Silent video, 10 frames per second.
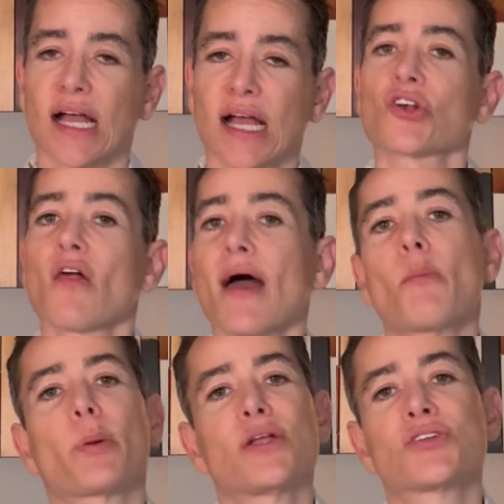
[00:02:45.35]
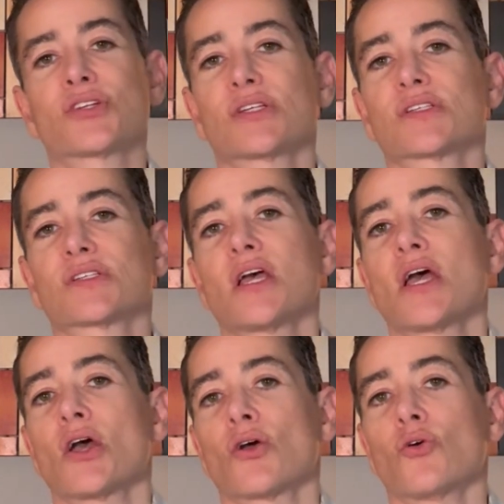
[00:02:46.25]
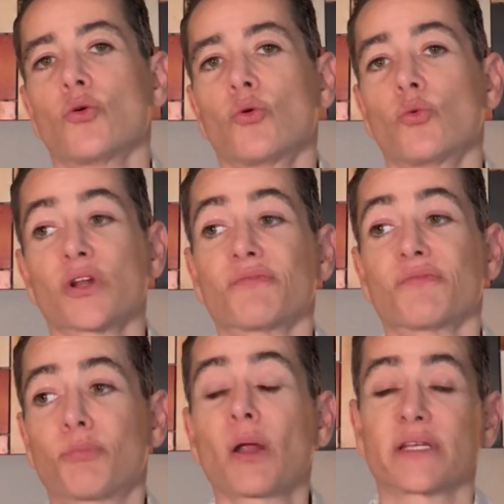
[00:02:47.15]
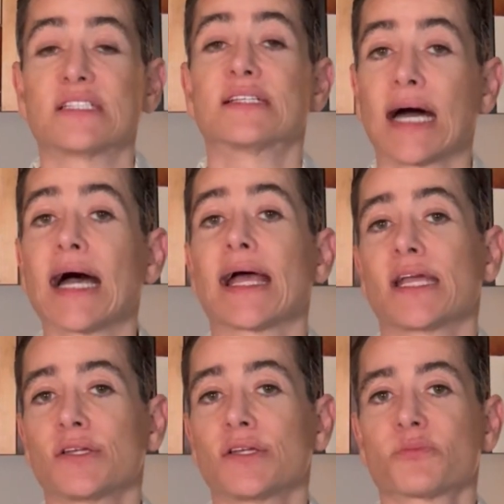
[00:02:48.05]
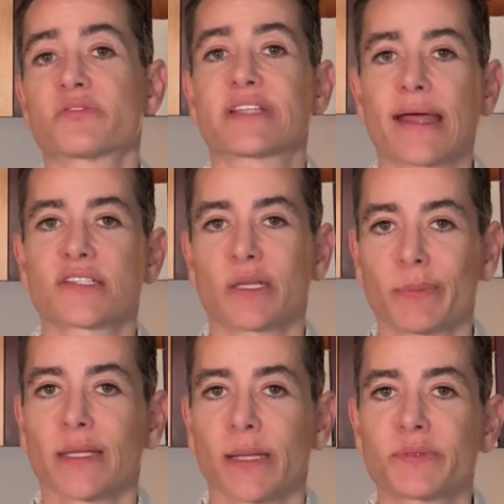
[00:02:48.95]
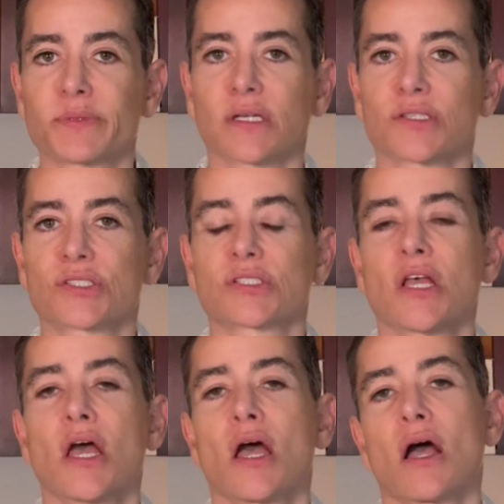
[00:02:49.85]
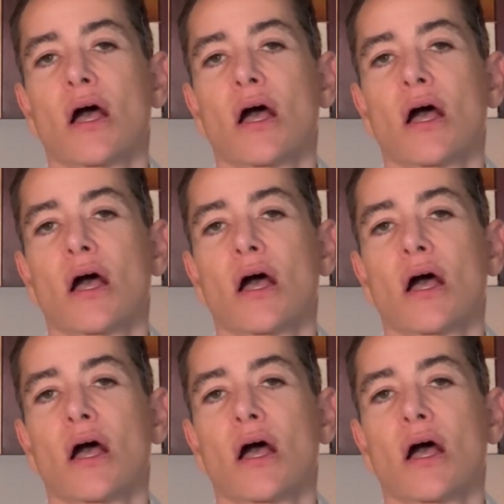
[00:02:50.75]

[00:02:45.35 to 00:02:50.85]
And I saw that patient who would have probably died from status epilepticus